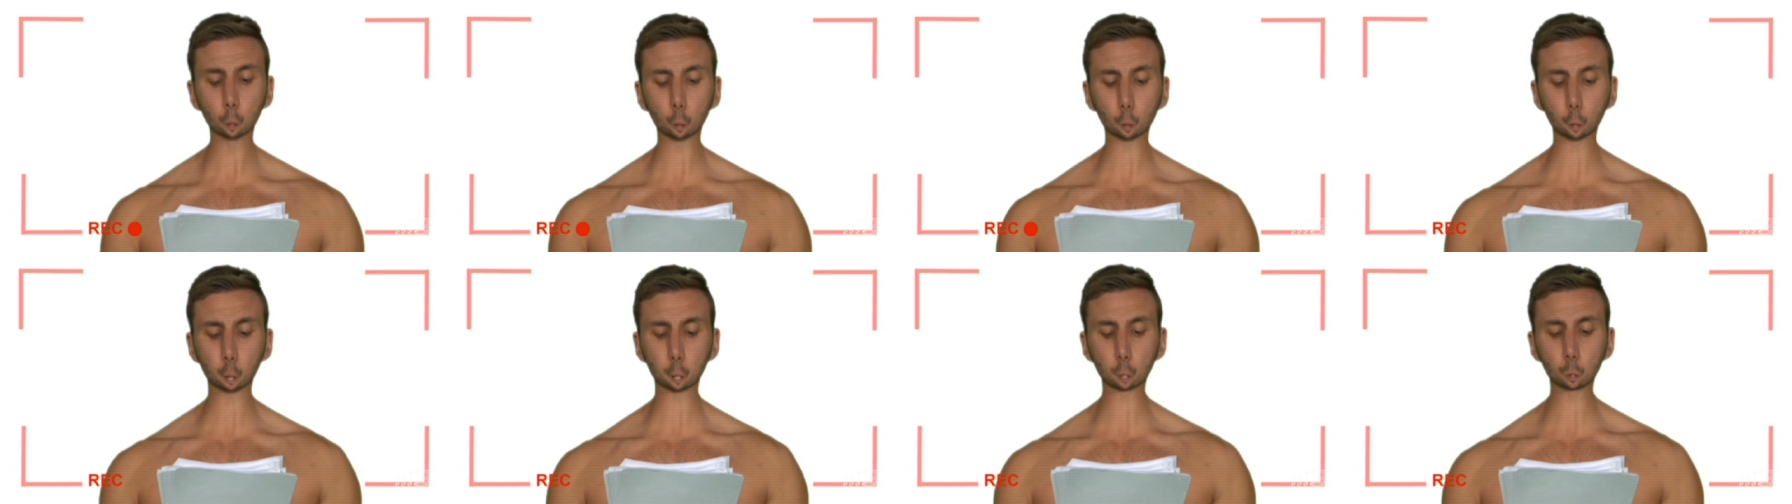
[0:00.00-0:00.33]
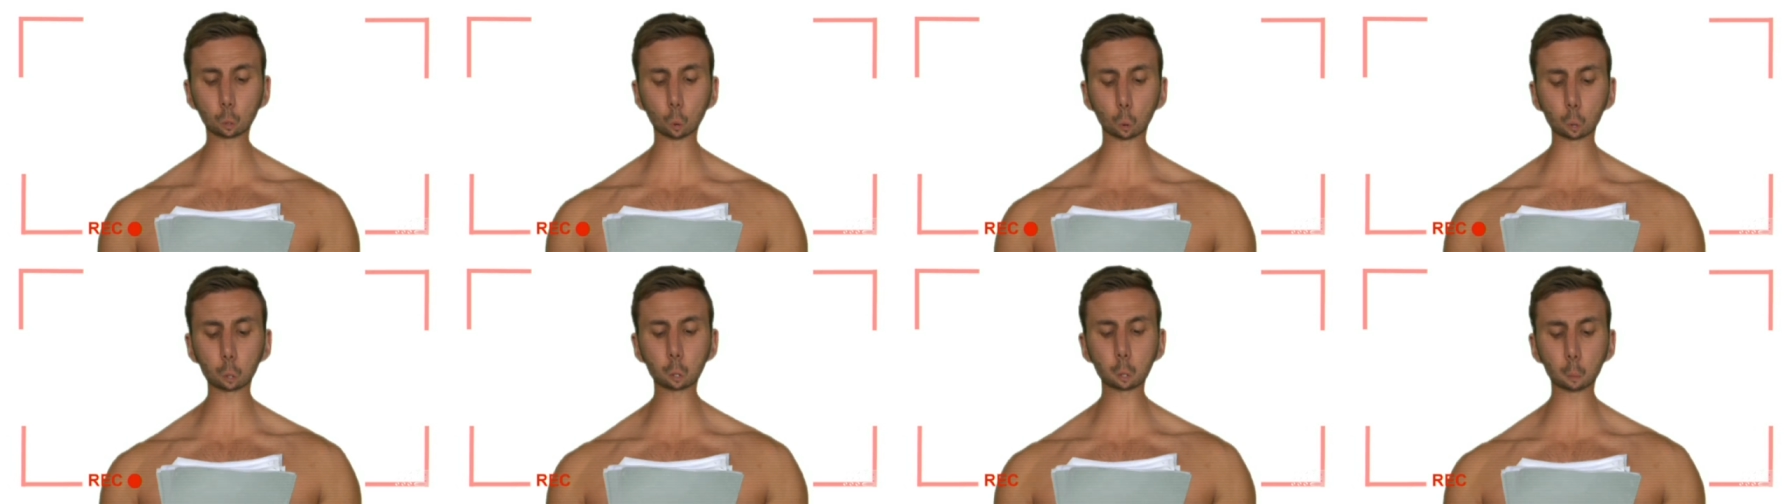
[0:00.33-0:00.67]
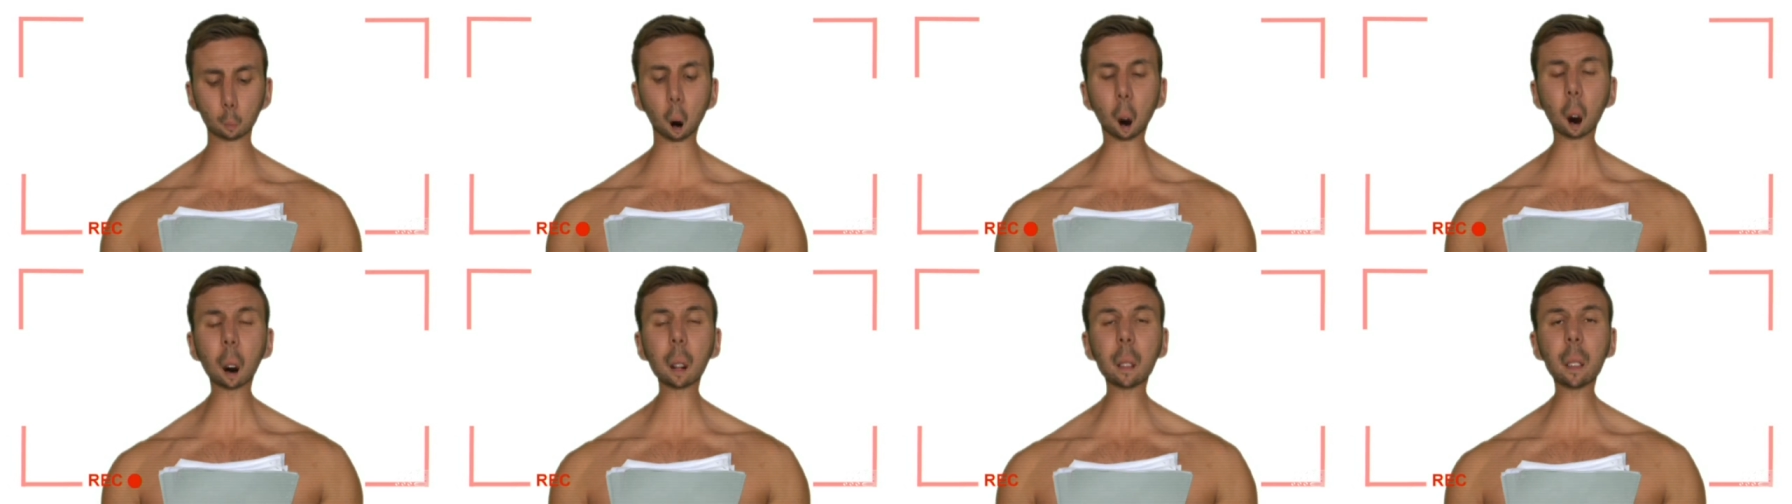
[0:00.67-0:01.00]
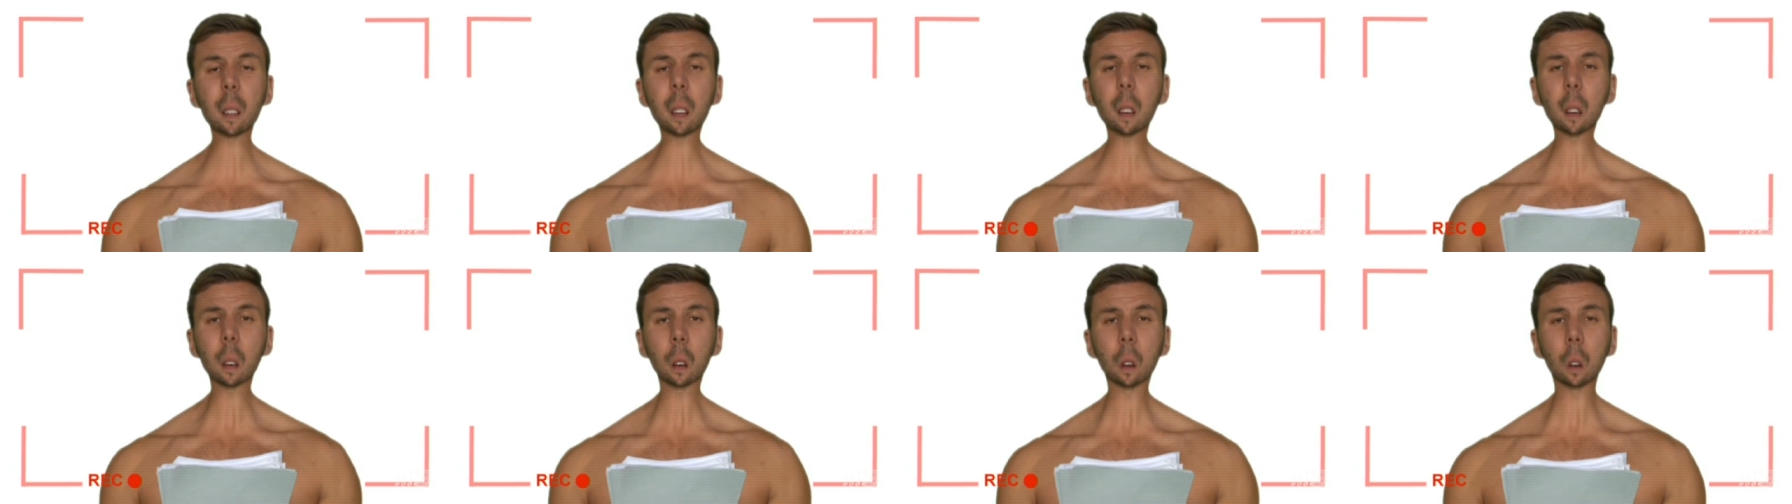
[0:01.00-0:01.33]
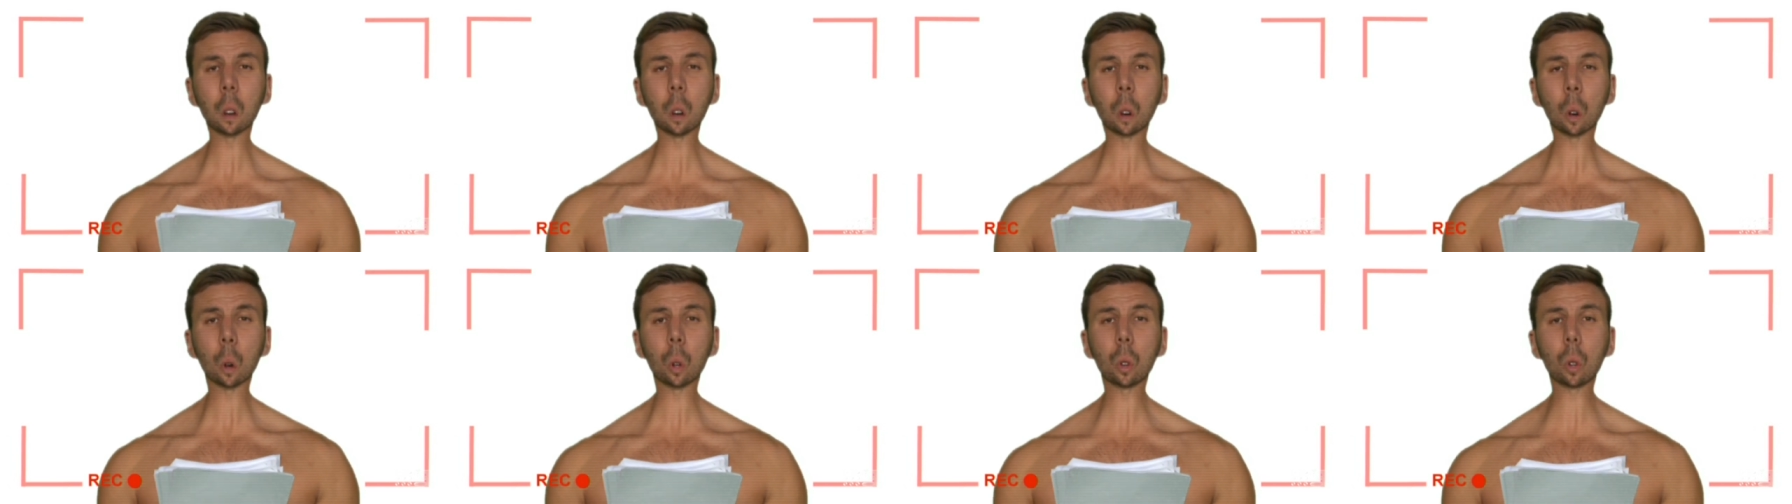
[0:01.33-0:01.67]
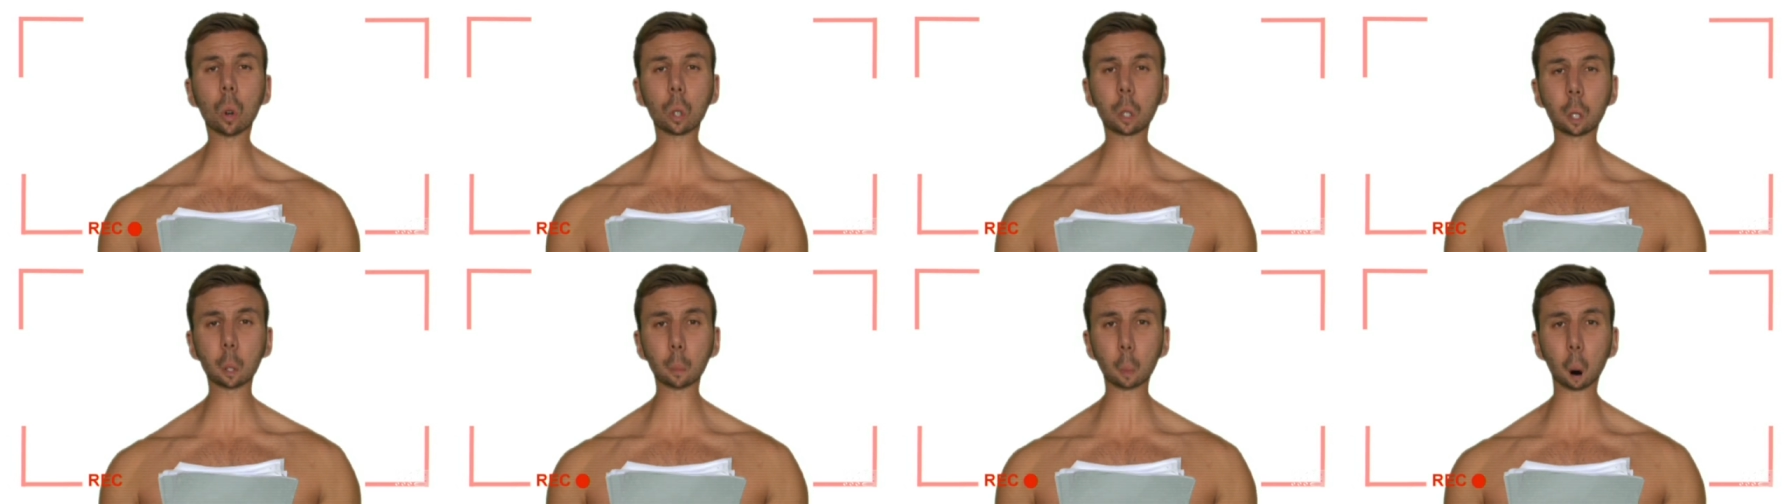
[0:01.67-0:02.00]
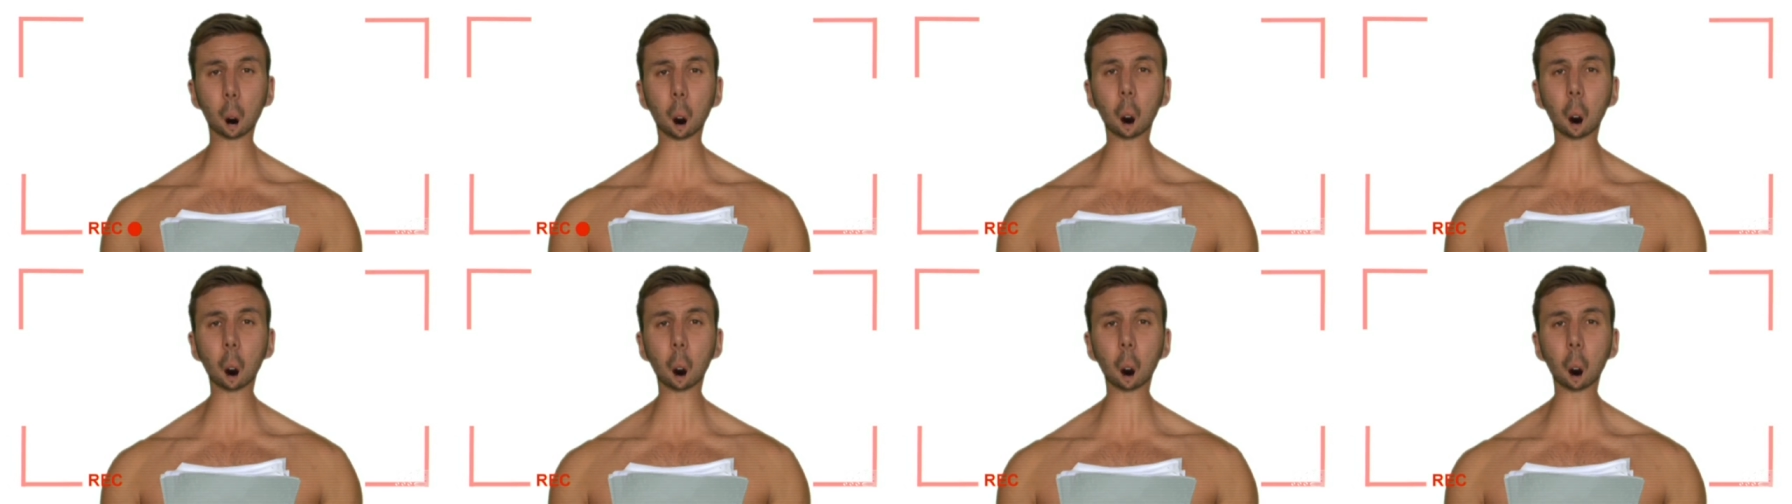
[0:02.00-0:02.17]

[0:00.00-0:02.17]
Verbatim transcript: who then talks to my auntie, who talks to